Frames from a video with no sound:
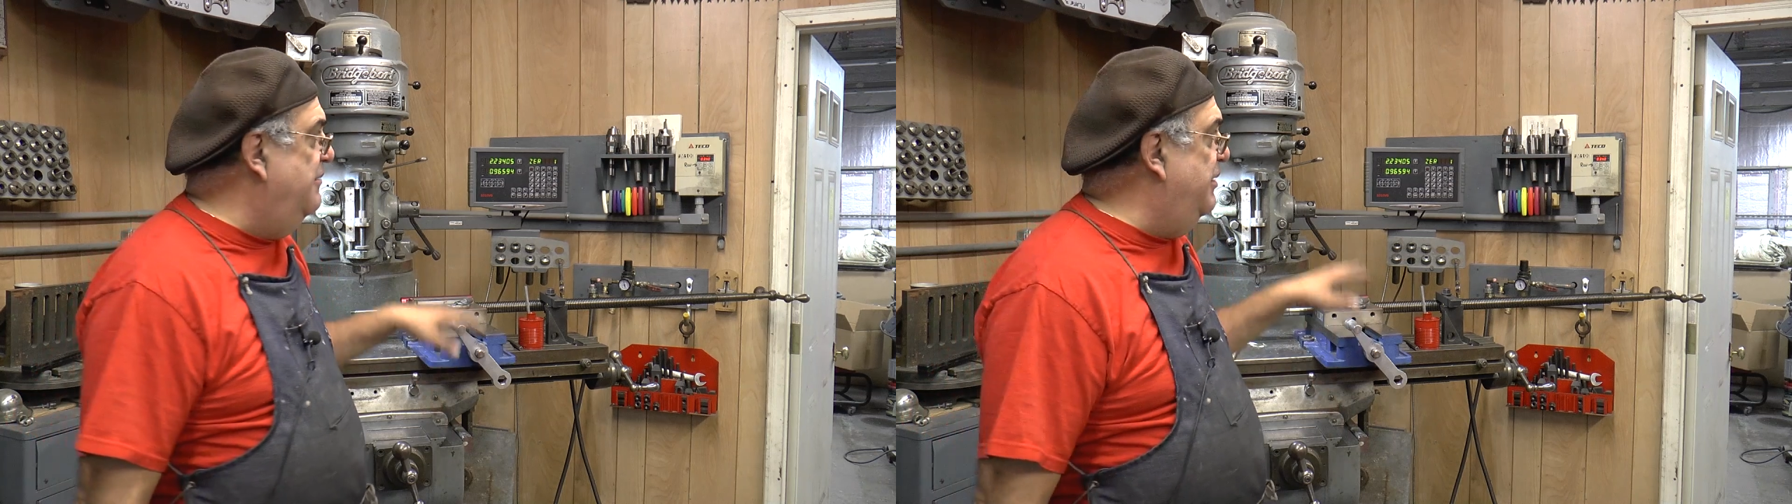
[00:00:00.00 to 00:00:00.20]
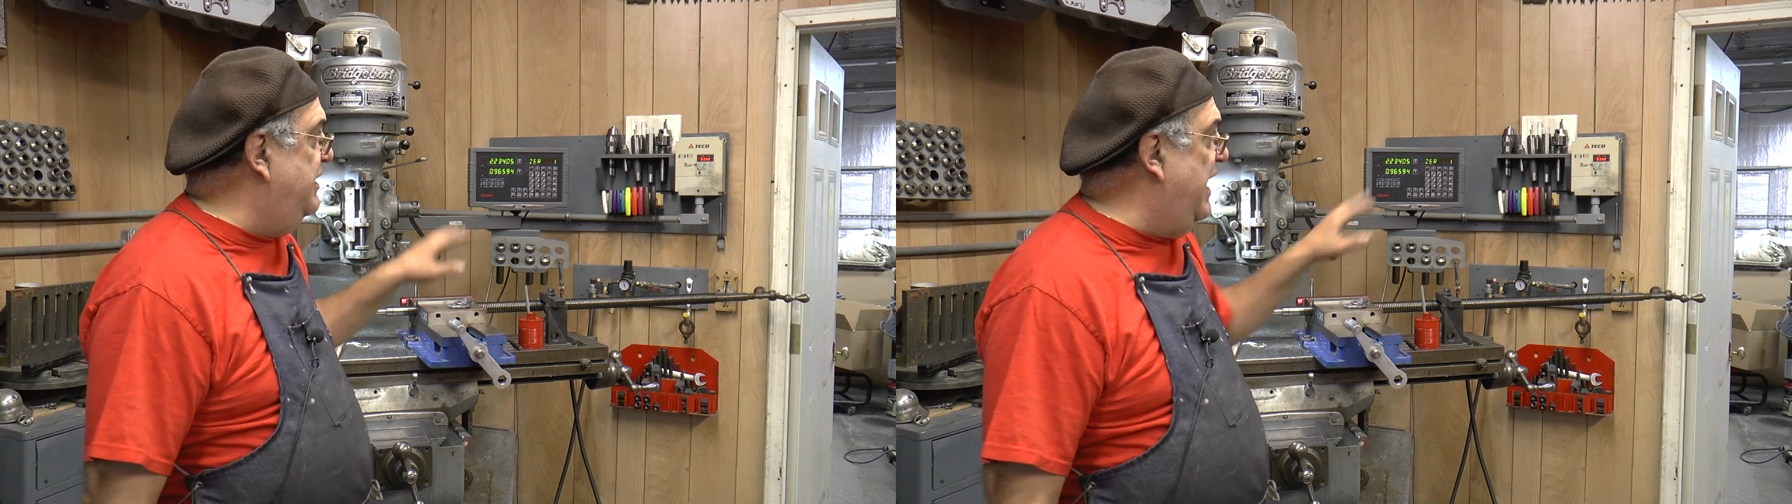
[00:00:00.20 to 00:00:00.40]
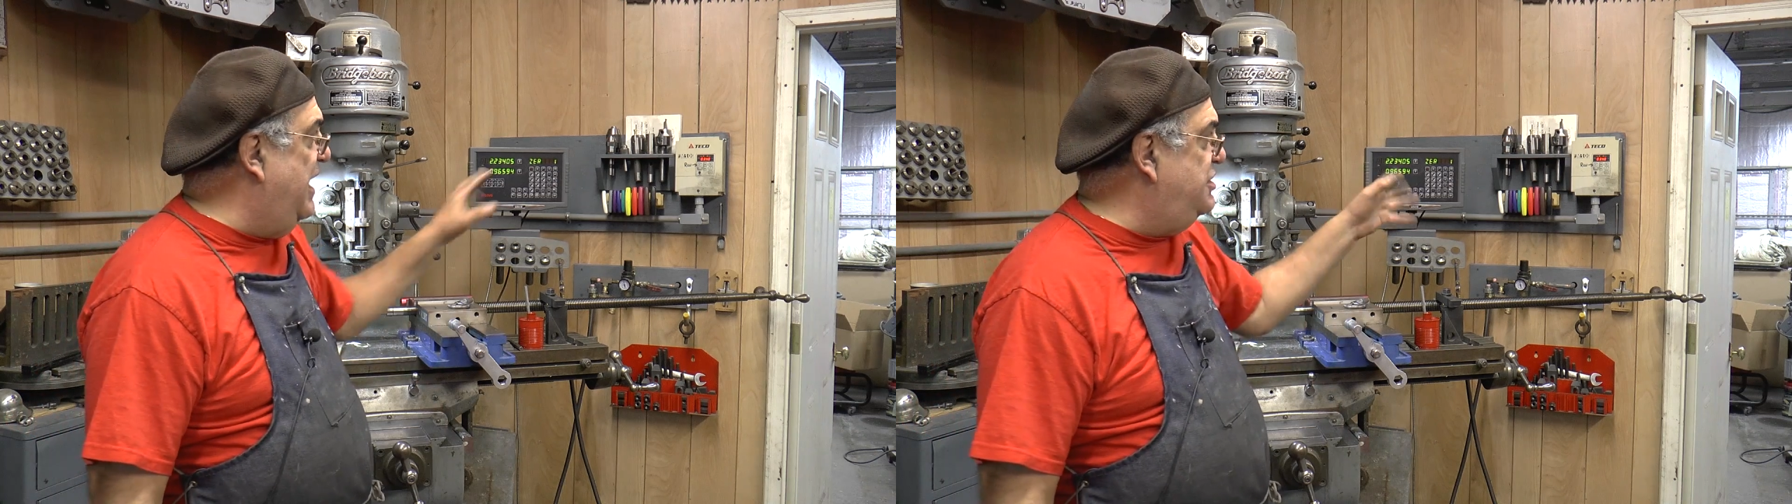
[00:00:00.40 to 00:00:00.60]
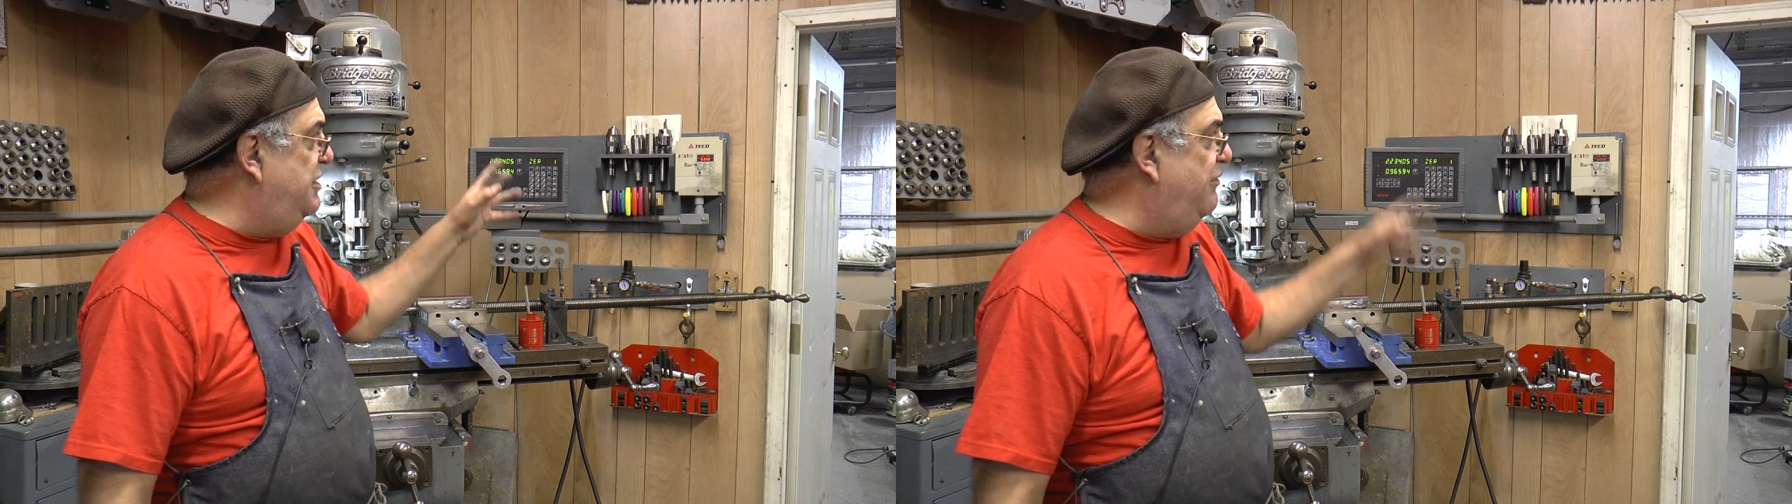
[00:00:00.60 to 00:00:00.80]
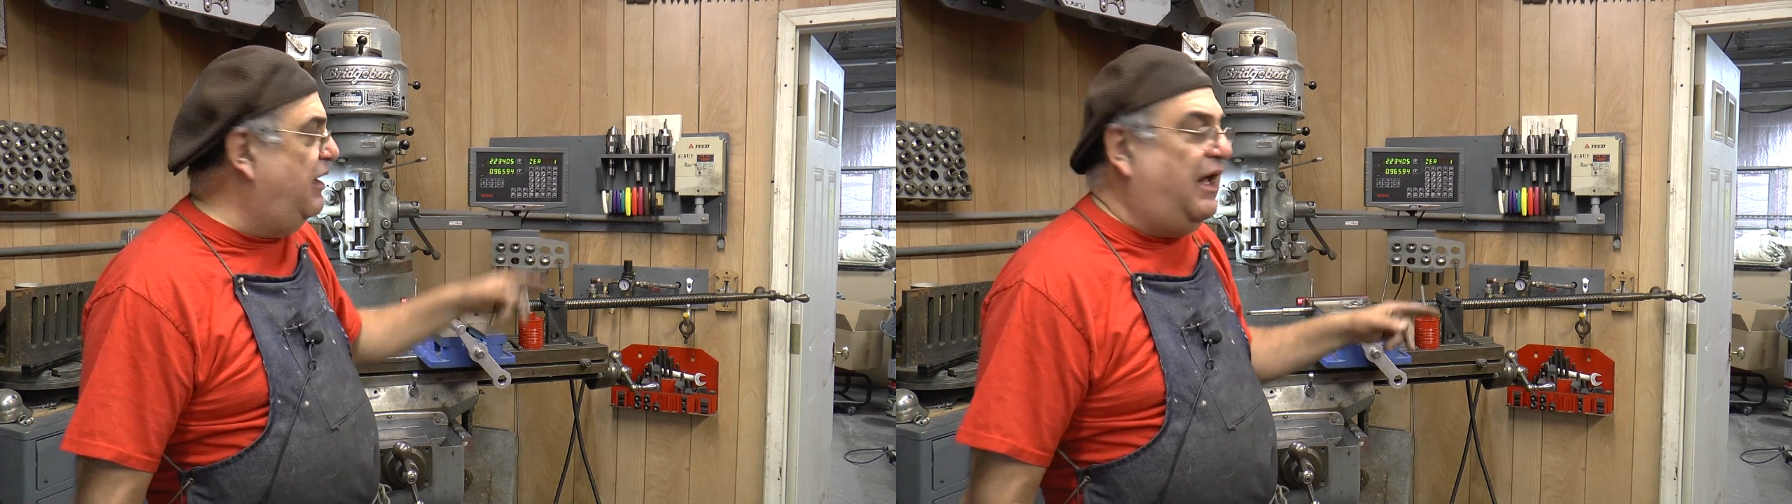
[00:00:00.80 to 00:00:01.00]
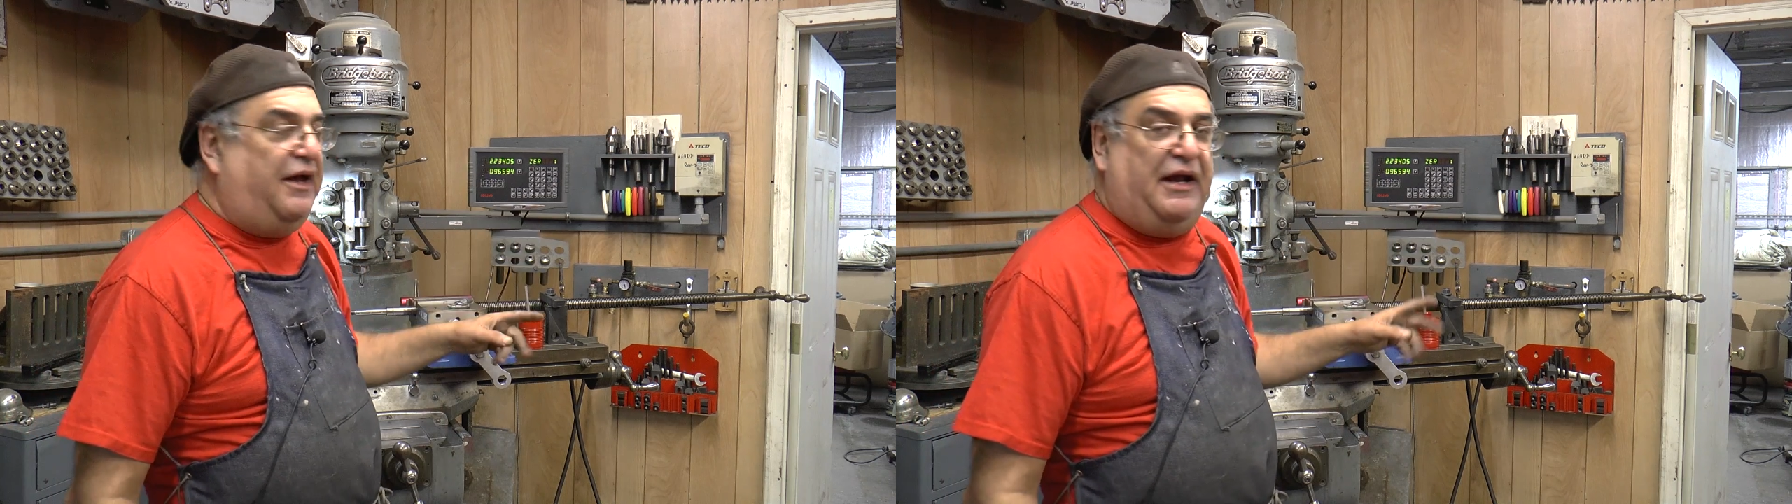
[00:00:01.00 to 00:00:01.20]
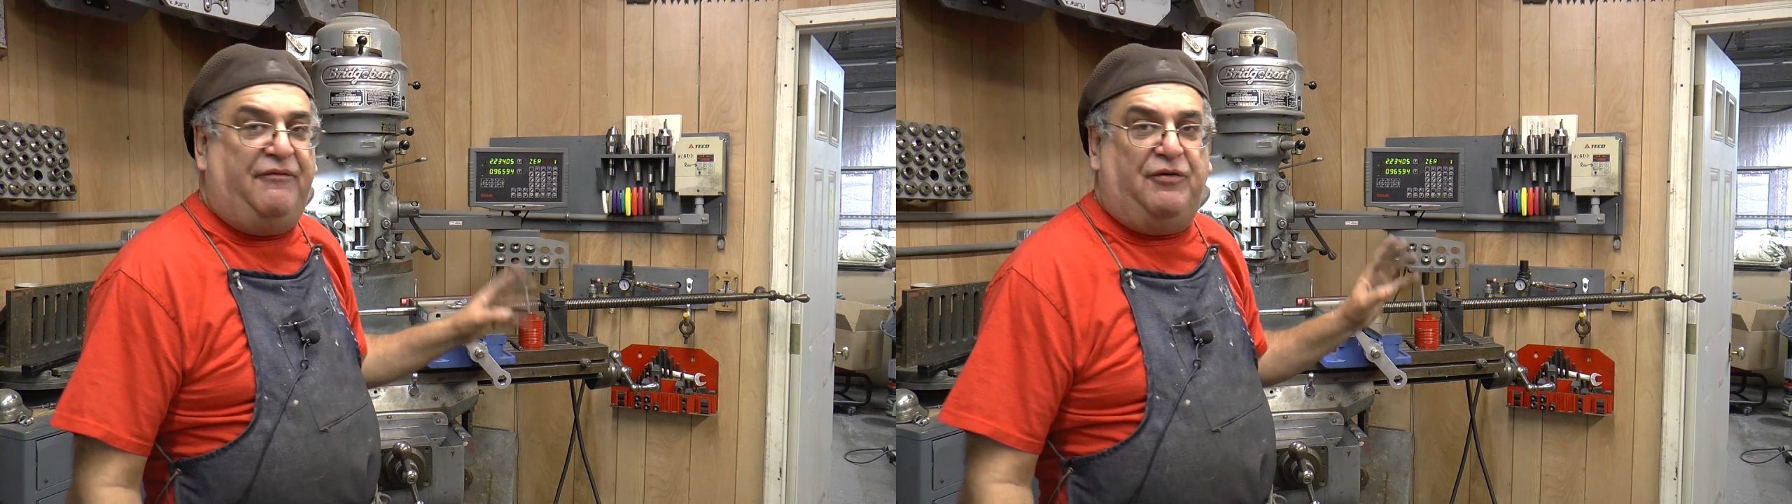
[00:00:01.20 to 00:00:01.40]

But to actually rely on that